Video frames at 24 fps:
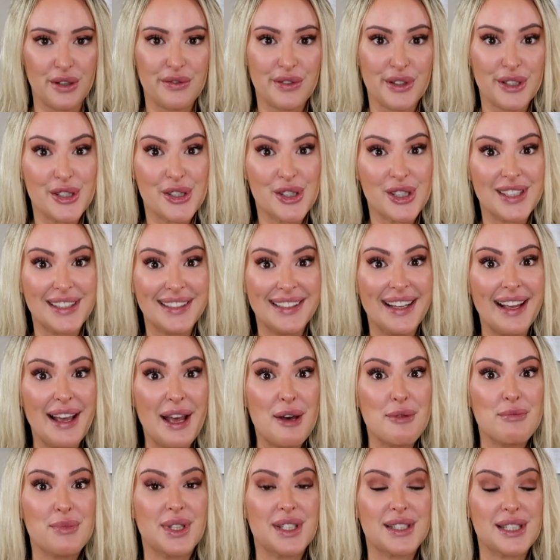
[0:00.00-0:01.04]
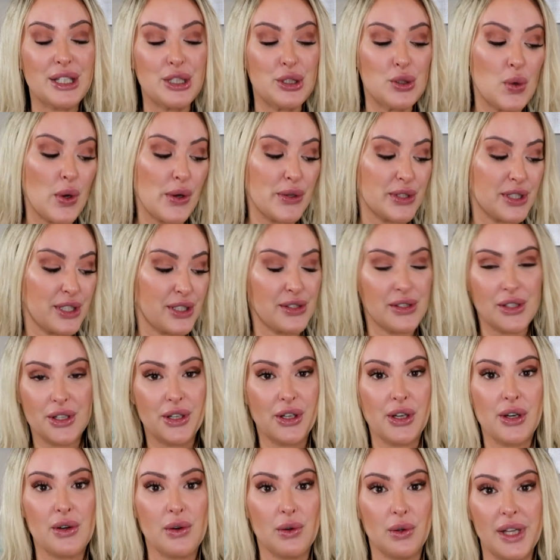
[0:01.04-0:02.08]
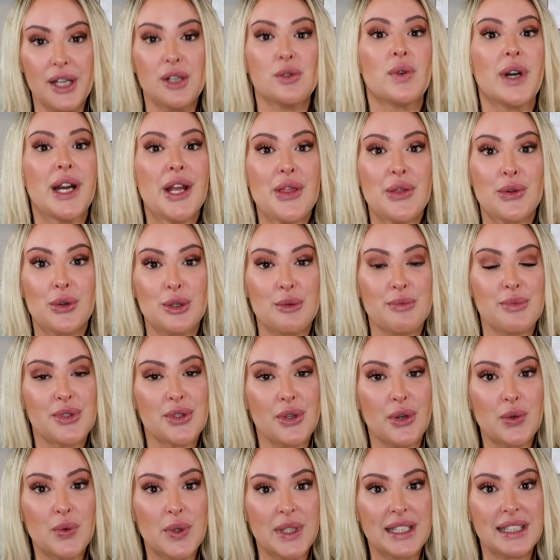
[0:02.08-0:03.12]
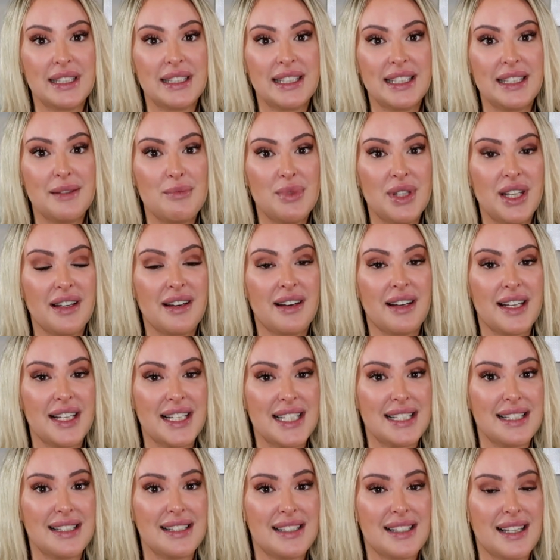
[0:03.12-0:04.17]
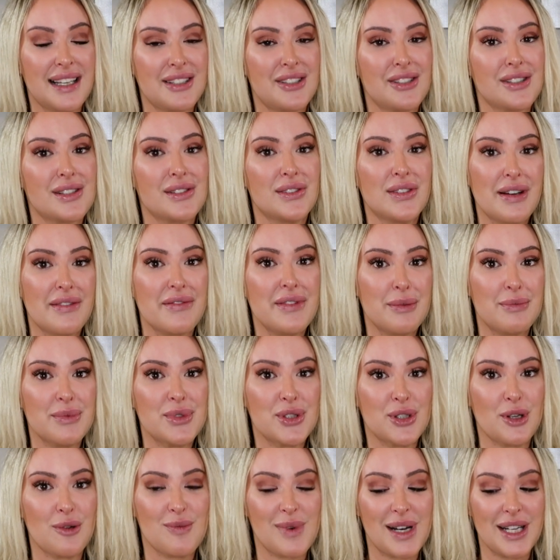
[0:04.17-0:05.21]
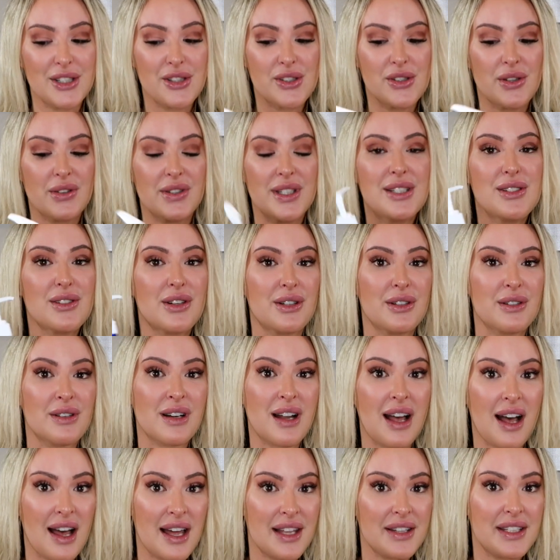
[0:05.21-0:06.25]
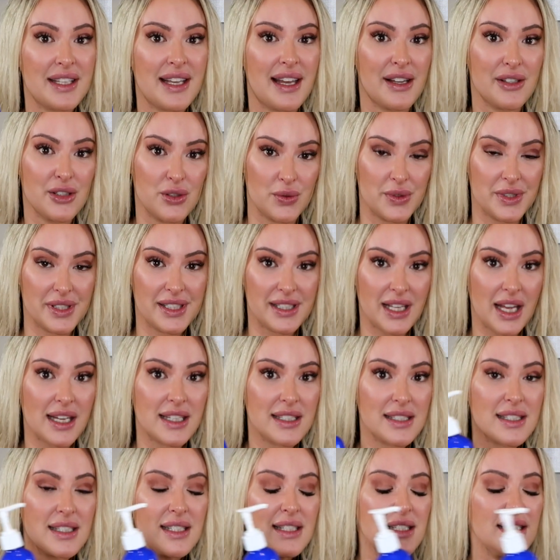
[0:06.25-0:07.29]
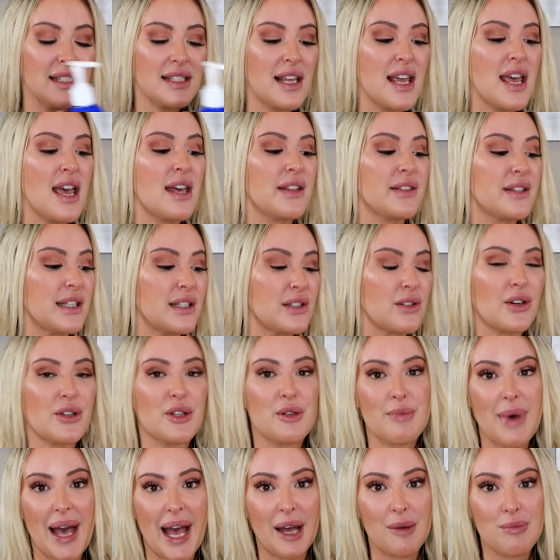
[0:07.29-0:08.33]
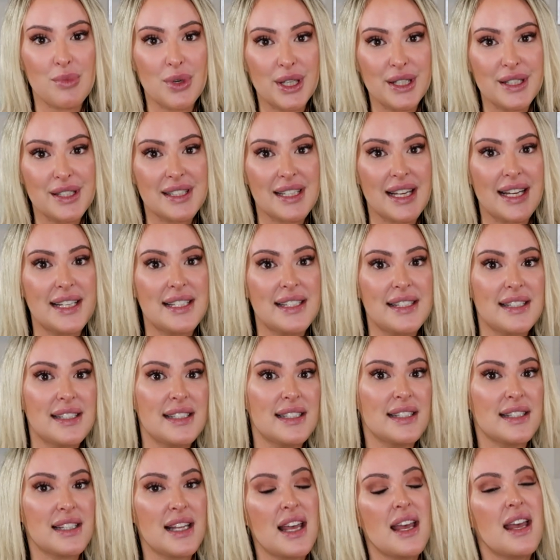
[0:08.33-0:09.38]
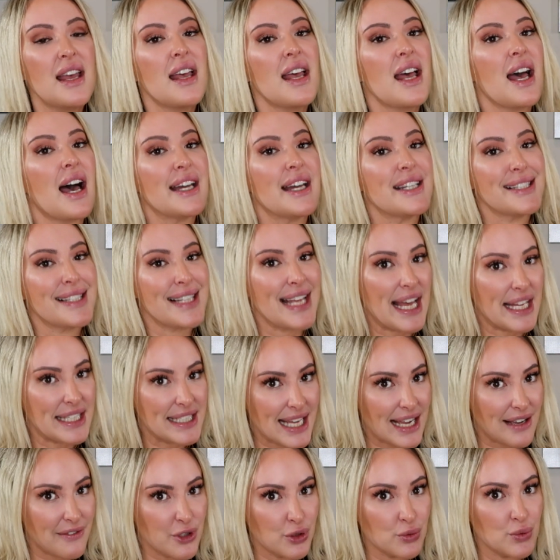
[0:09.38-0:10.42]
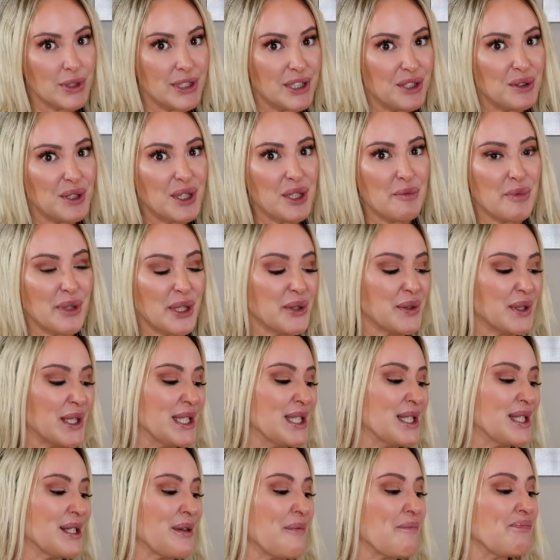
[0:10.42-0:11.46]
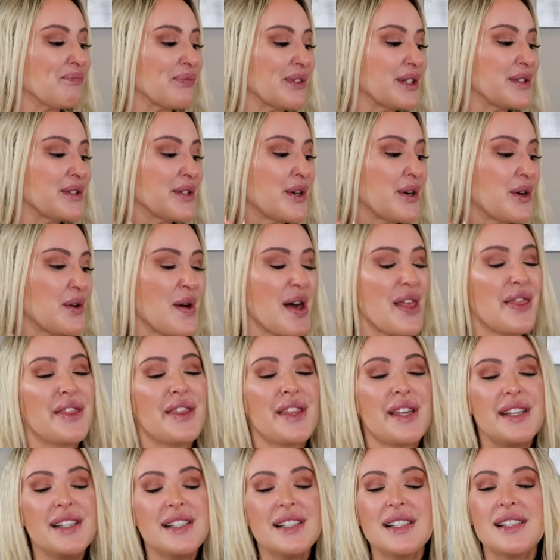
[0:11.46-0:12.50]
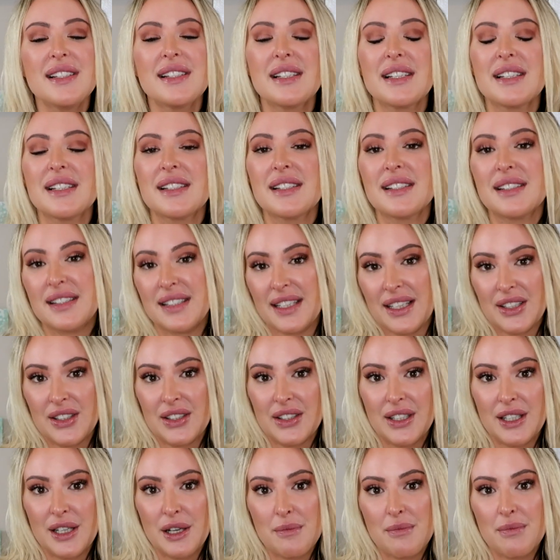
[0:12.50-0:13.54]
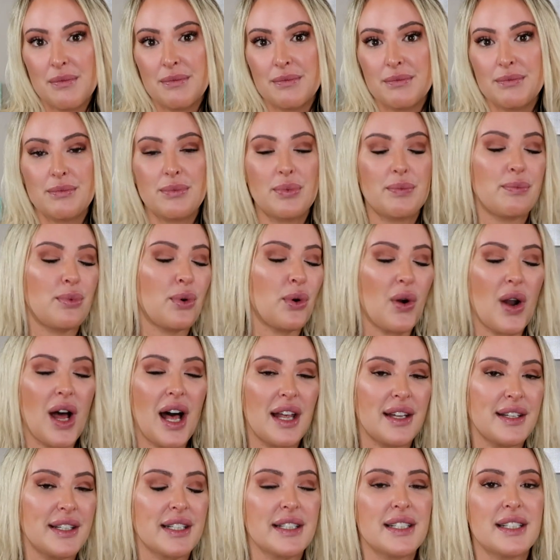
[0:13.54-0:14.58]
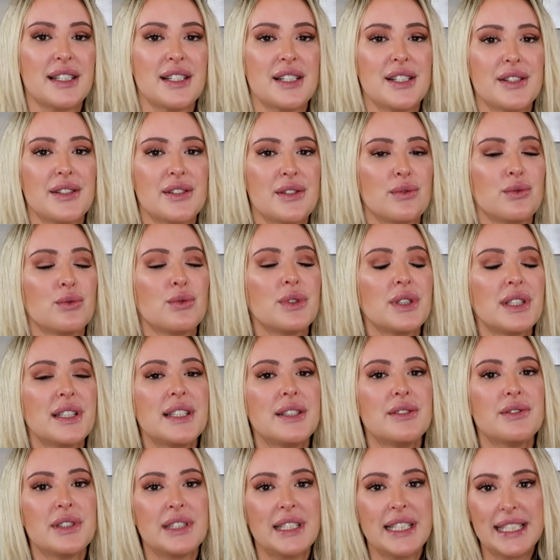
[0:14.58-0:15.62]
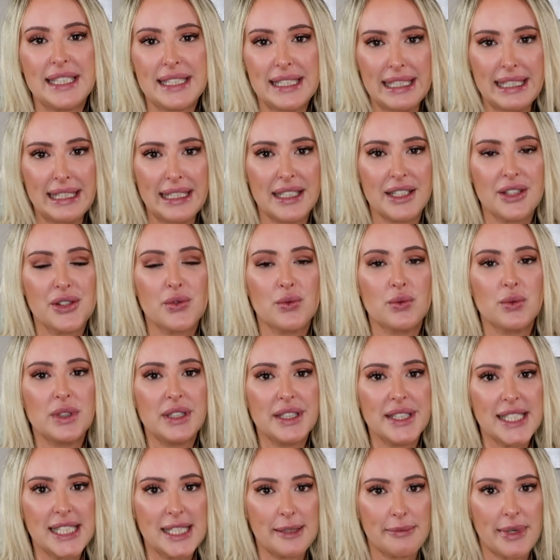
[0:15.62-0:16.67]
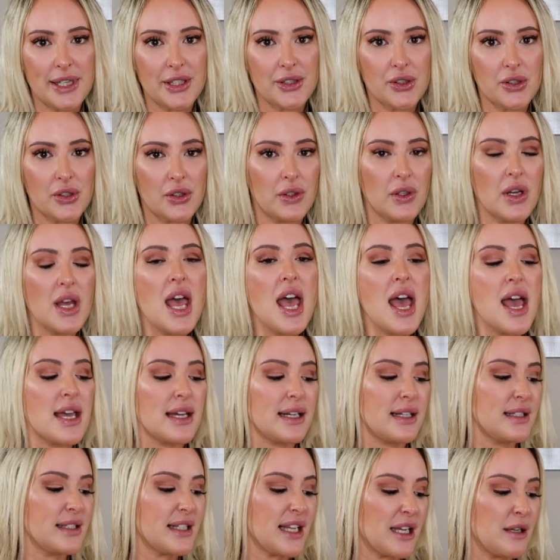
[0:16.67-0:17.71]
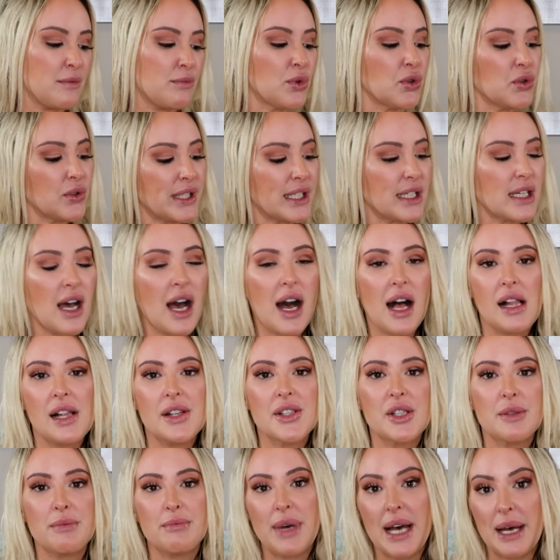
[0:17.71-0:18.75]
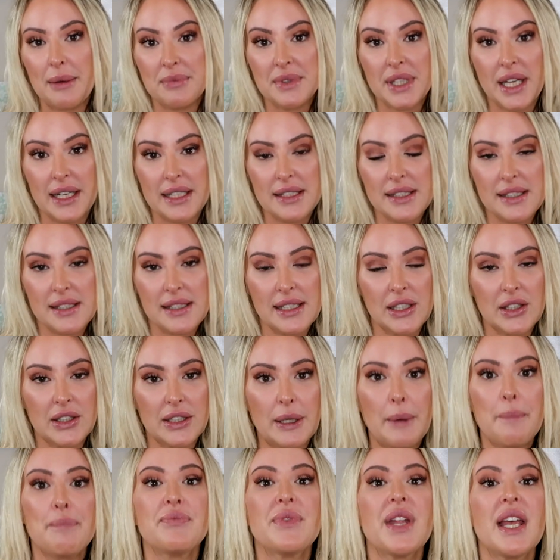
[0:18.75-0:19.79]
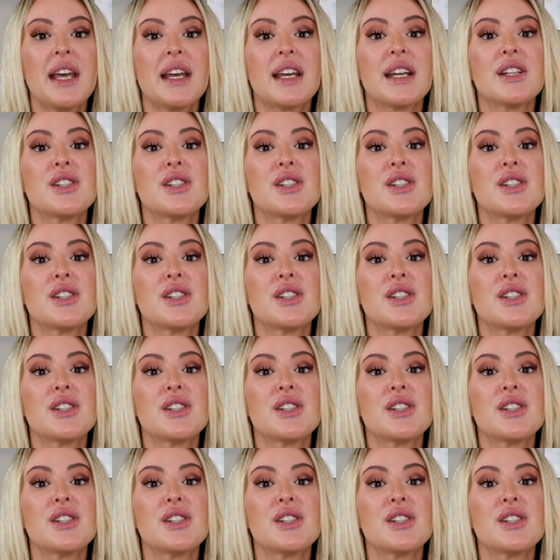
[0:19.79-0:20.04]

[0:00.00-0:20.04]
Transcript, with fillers: bar version because I knew I was just going to go like right through them so quickly because I just love them so much. So these are not the actual sizes. These are the back bar sizes. I just had to have the really, really big ones. So this serum product is really, really neat. It's really special. It is a marine collagen peptide serum.